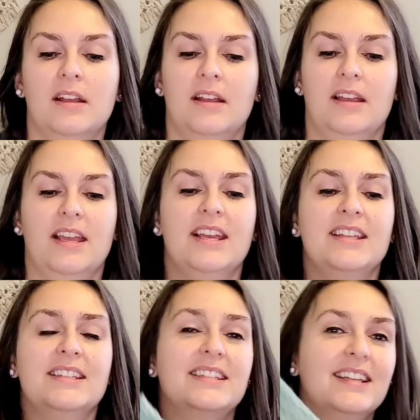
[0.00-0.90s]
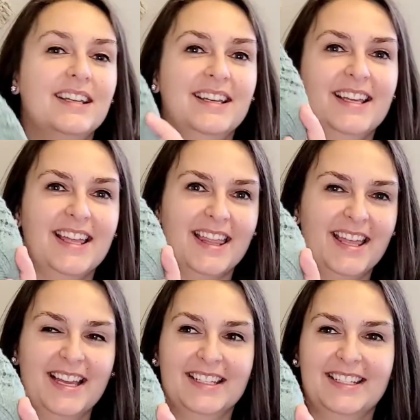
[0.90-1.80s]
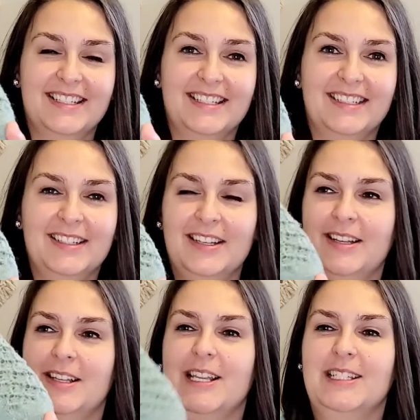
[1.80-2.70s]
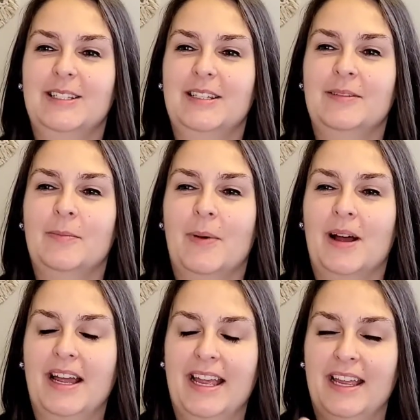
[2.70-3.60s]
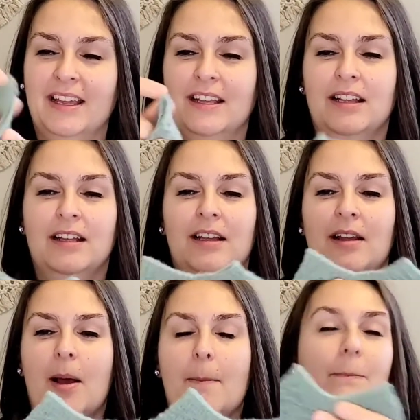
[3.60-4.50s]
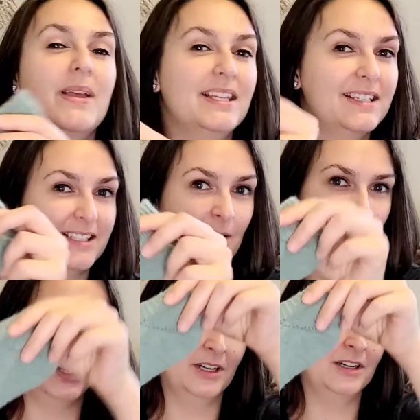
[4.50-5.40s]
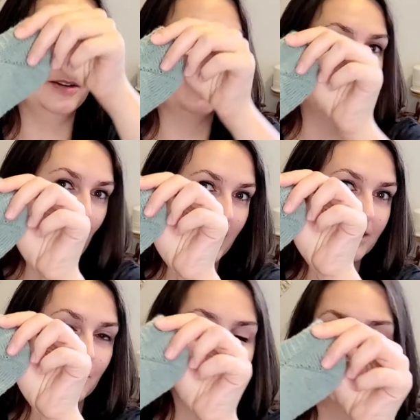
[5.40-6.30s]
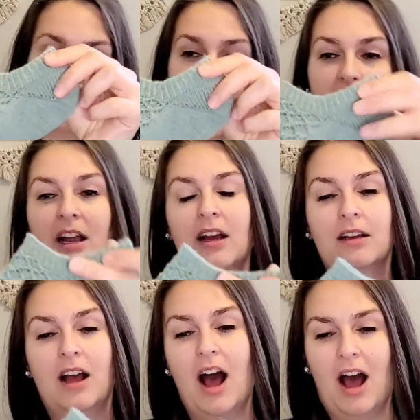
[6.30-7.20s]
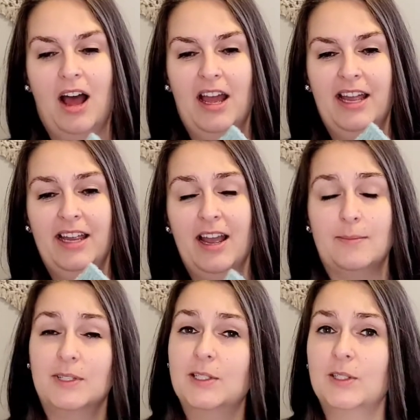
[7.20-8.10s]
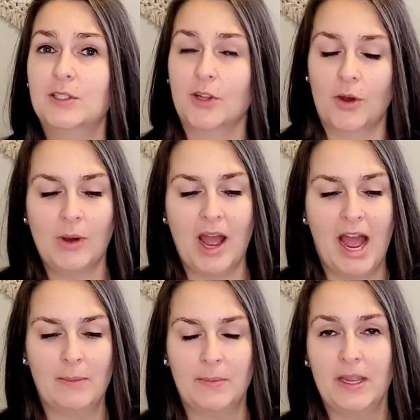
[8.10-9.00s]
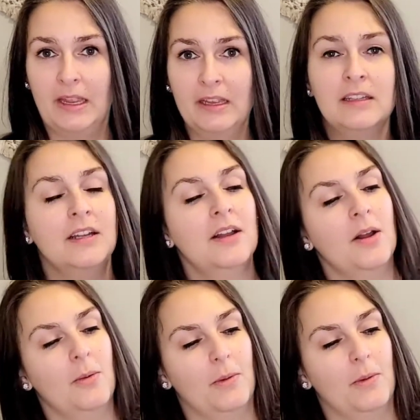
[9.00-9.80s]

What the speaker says: Is this? It's my Midsummer Blossom sock. I am so happy with